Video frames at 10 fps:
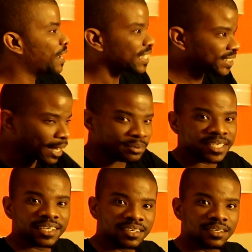But I stopped
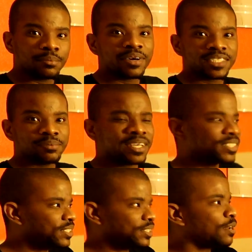taking the depression
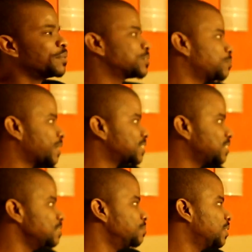medicine and start messing with my
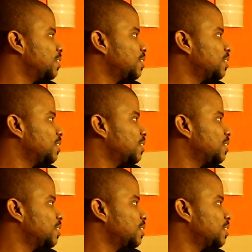sleep.